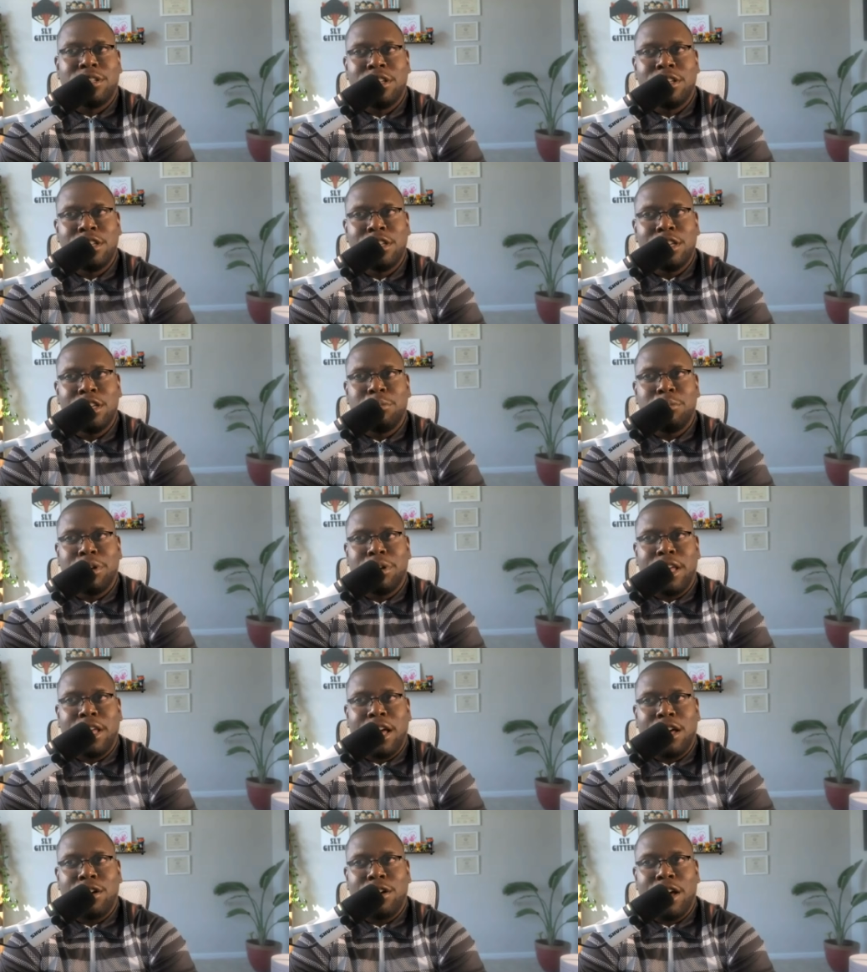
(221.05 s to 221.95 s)
but now
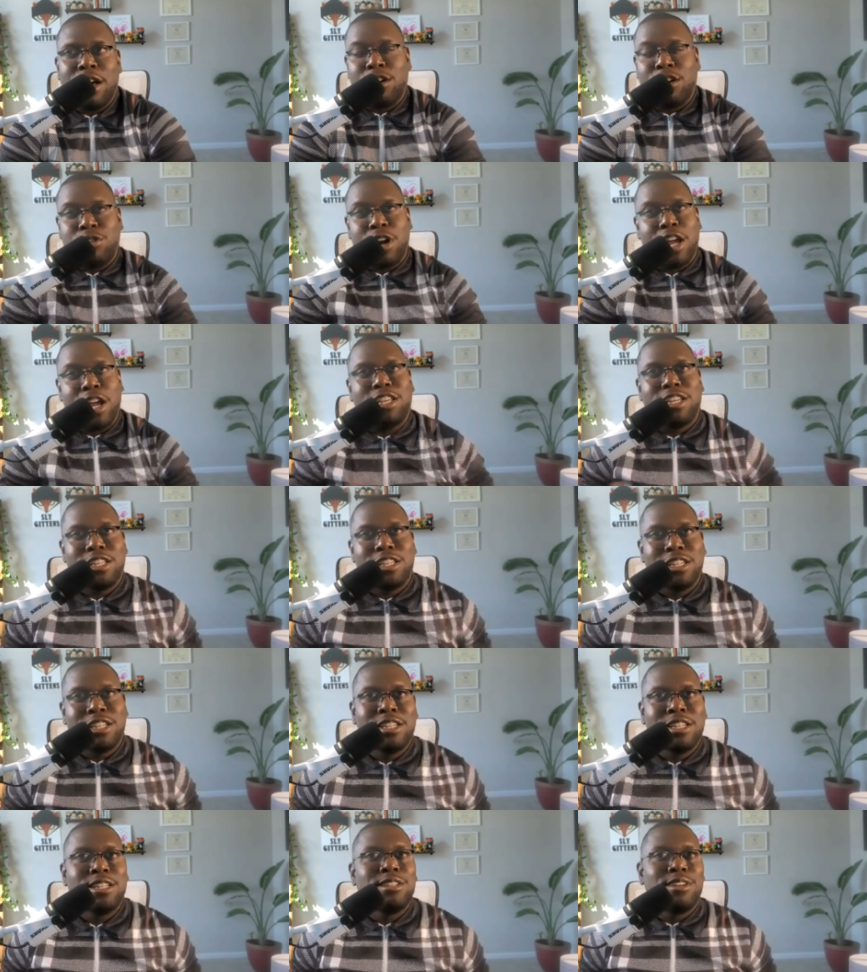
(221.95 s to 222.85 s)
I had to write it,
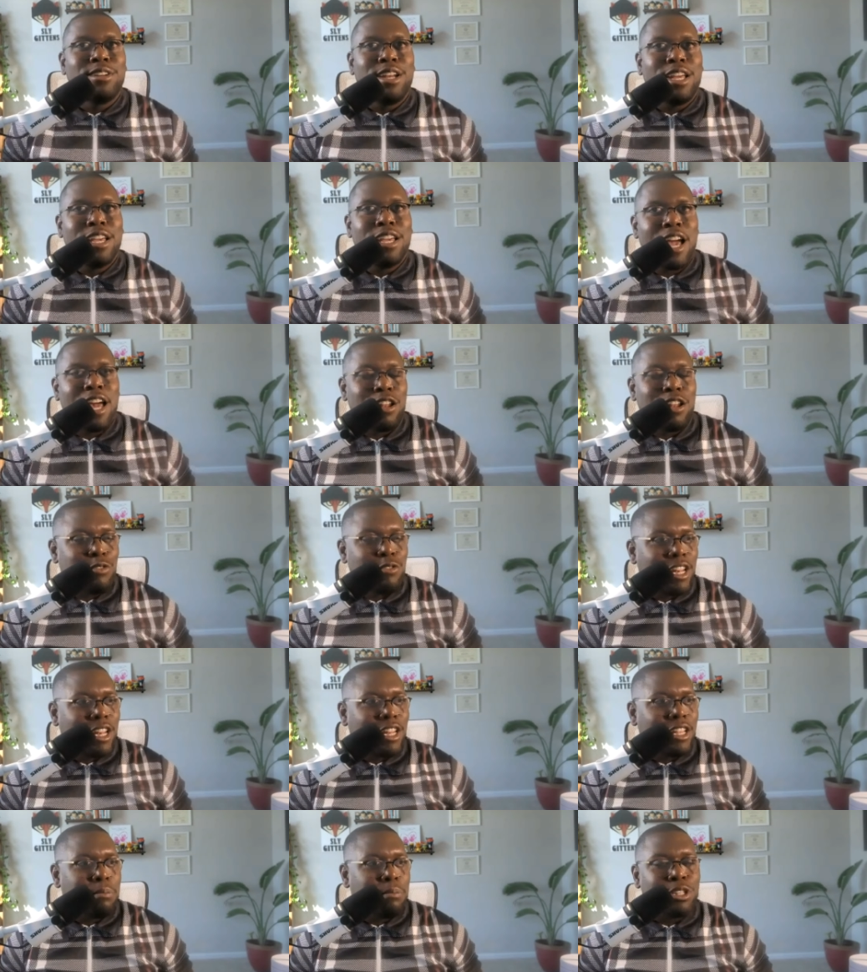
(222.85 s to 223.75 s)
right? I had to write it
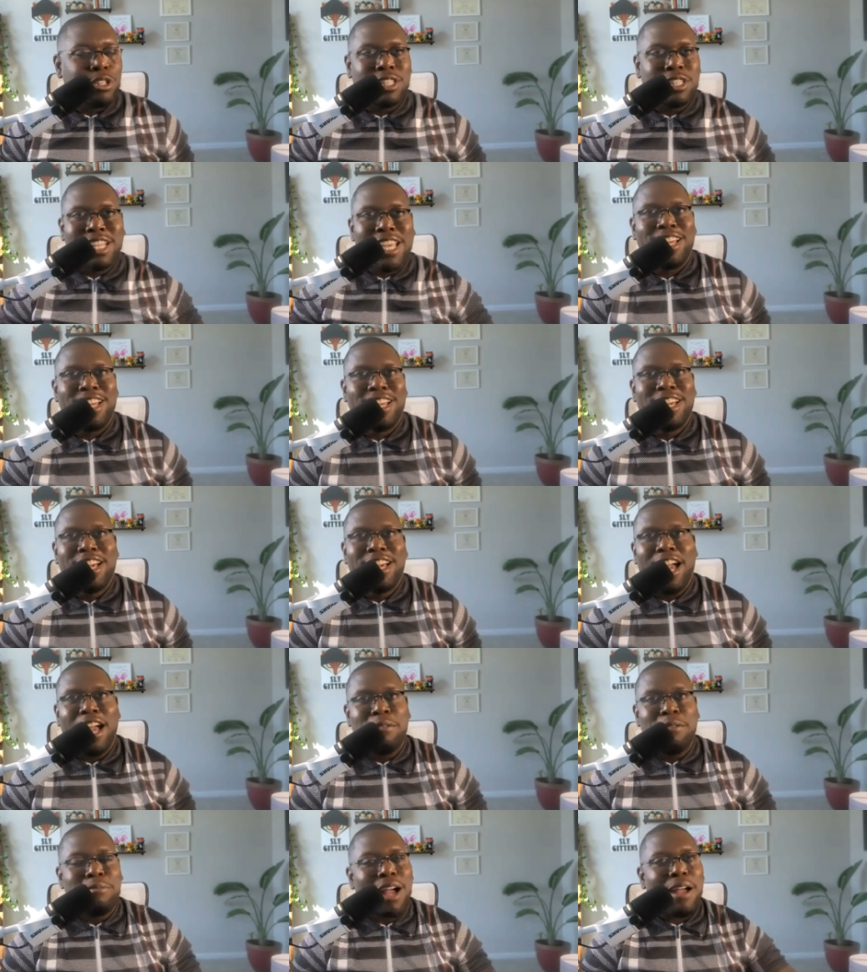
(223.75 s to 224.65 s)
pristinely. And
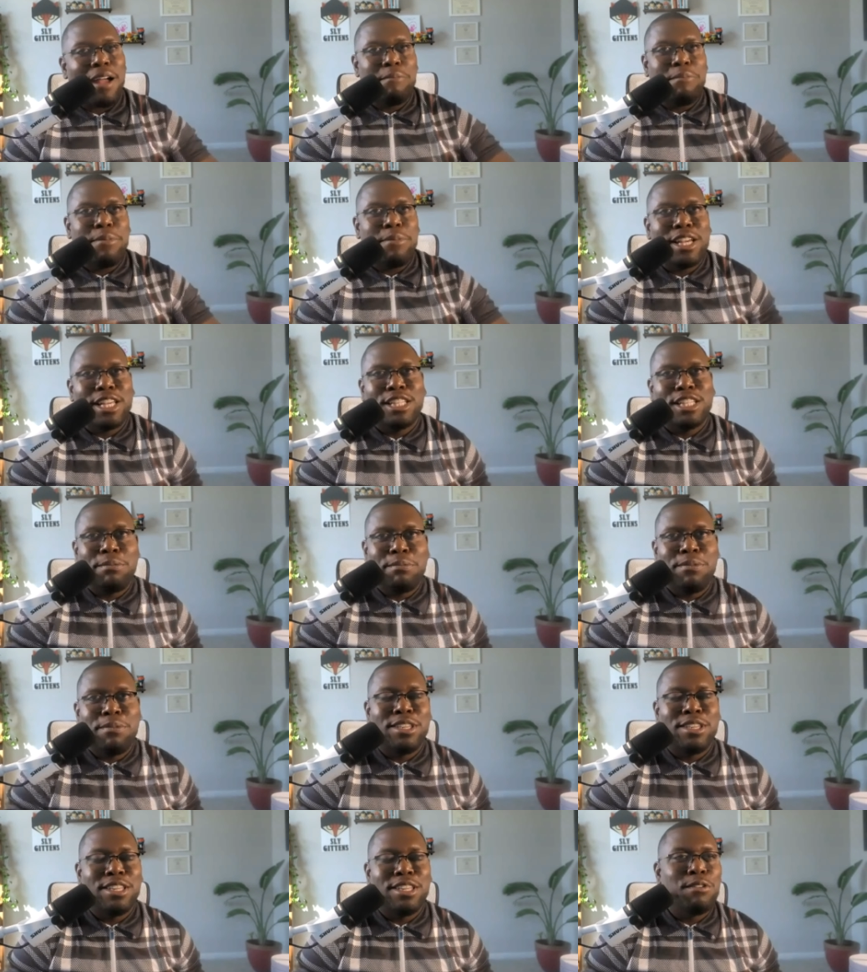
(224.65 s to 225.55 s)
my biggest
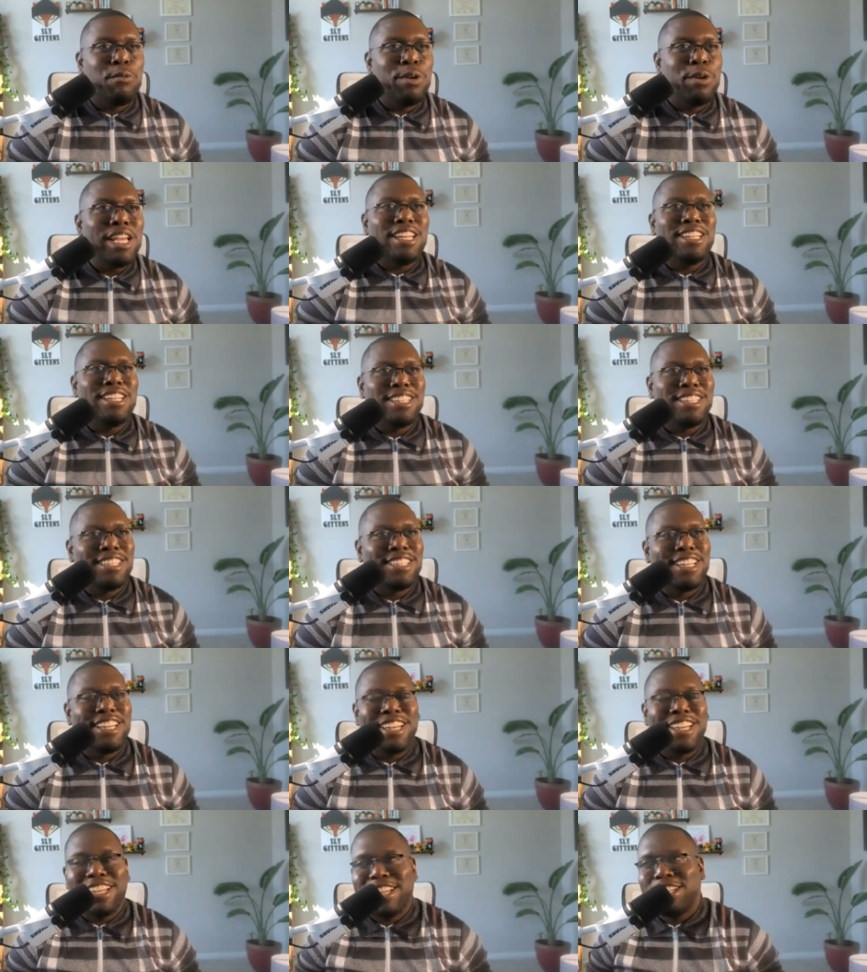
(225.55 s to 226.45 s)
weakness
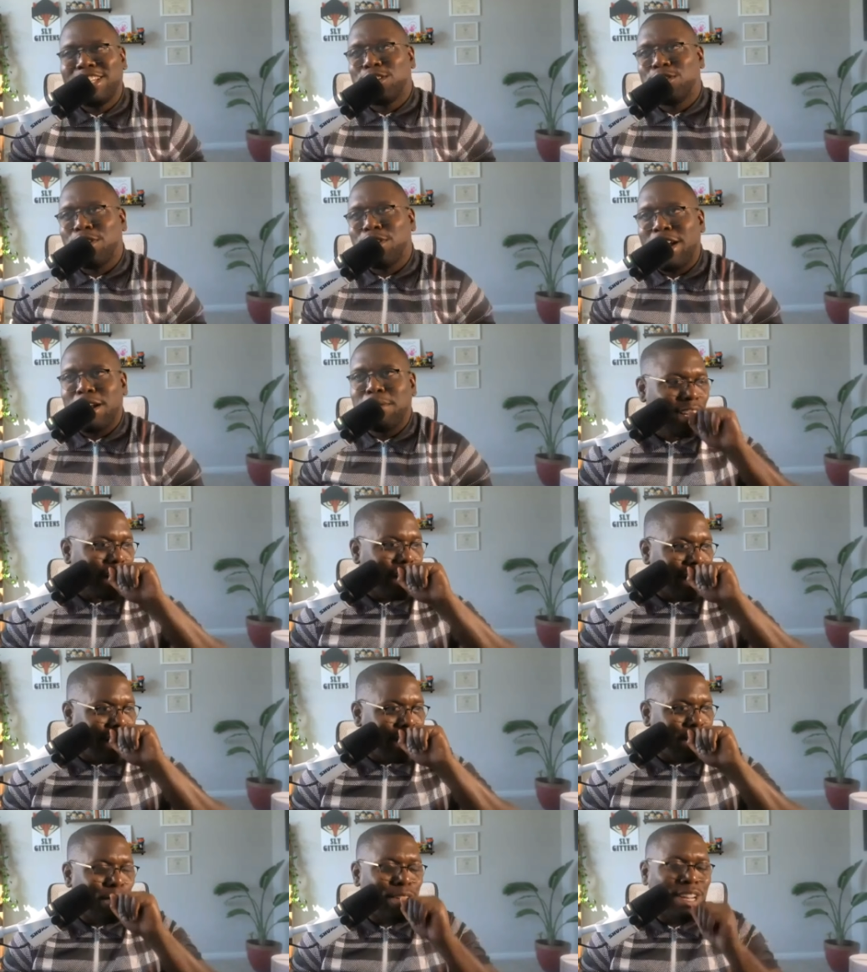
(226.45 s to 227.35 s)
is grammars.
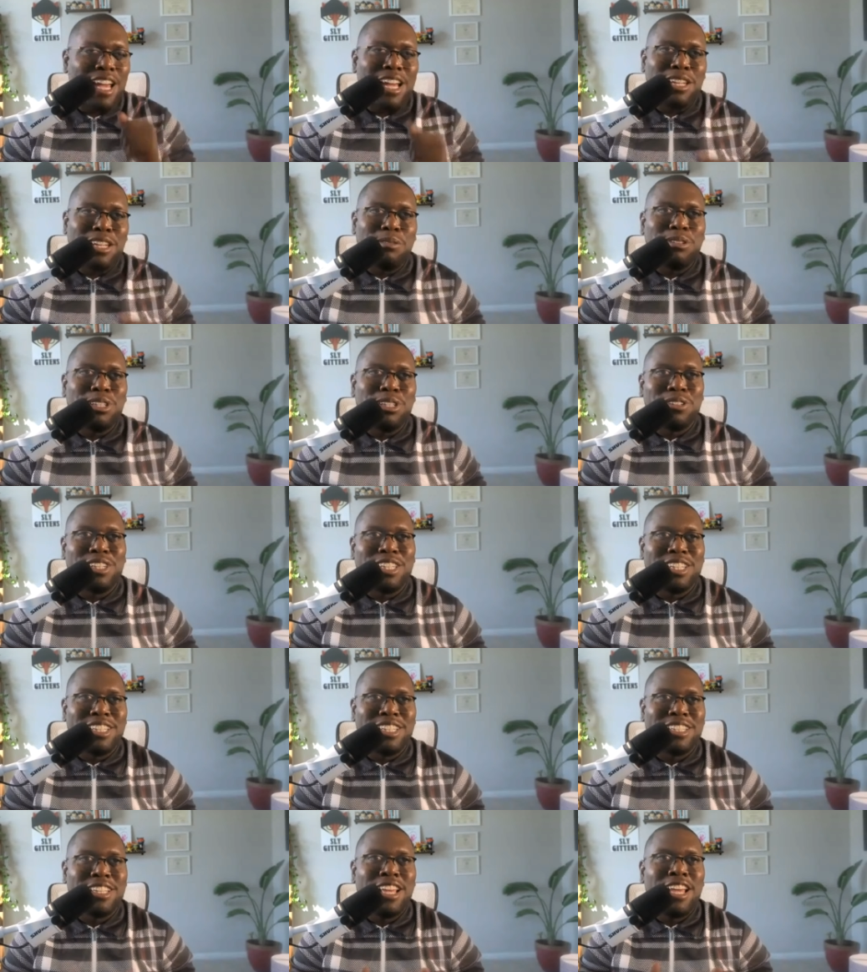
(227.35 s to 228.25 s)
What I end up doing is
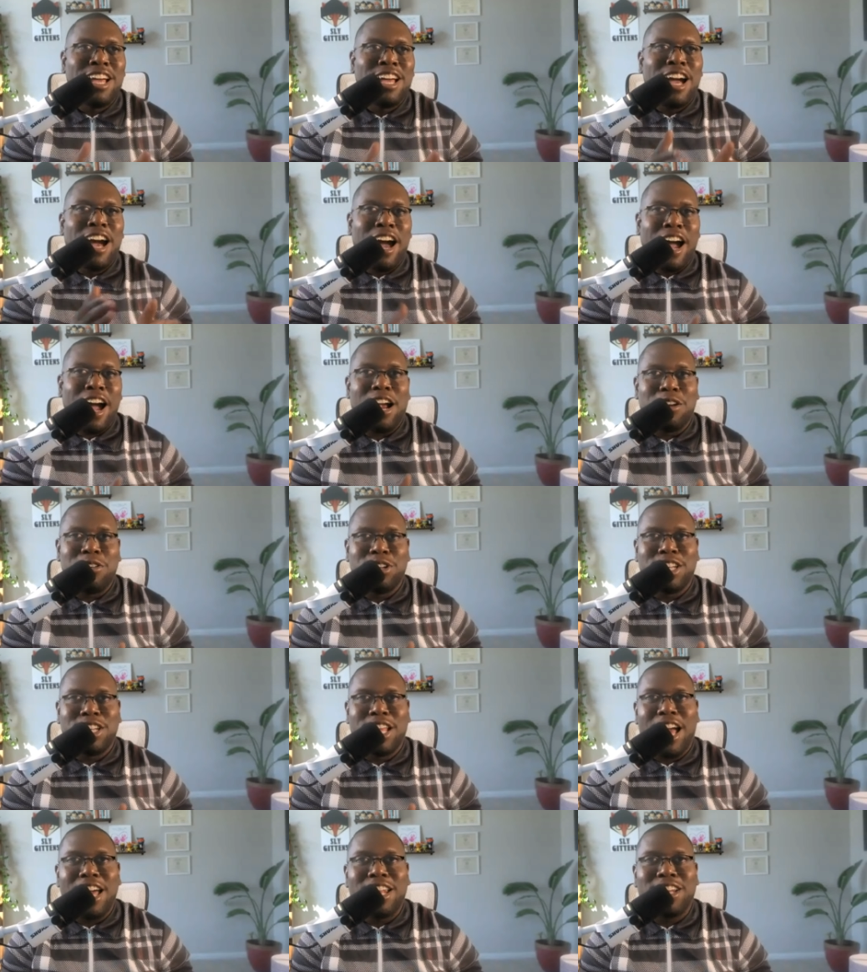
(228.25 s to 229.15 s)
hiring an
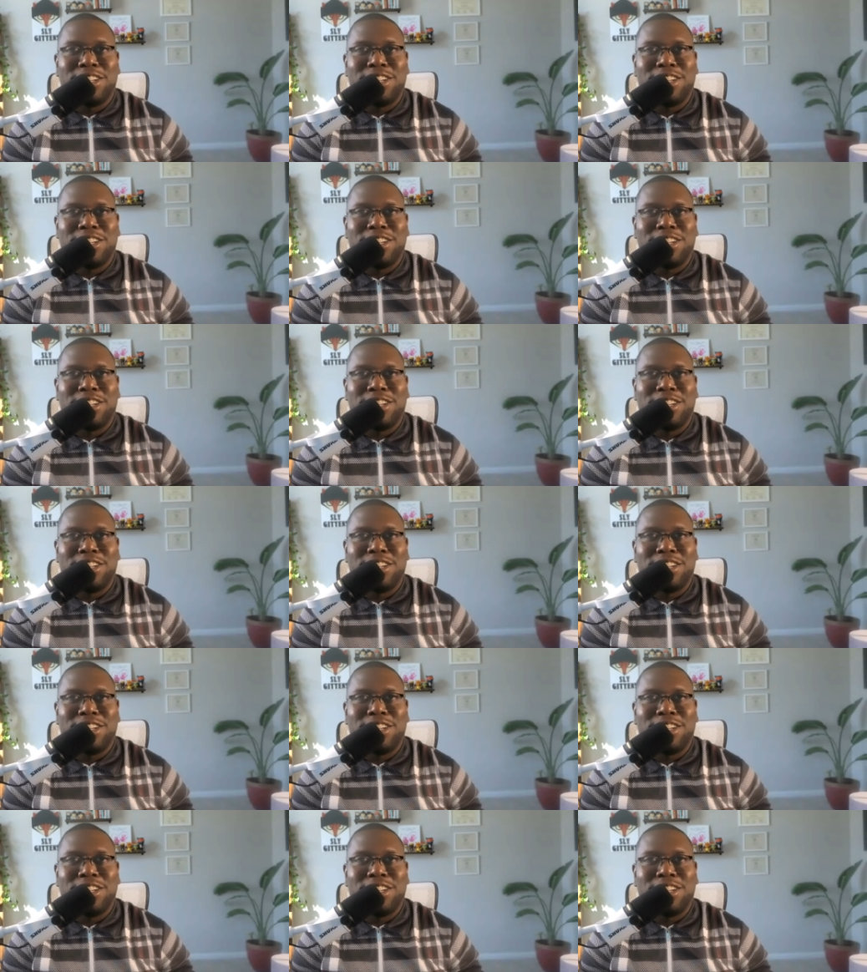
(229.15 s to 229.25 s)
editor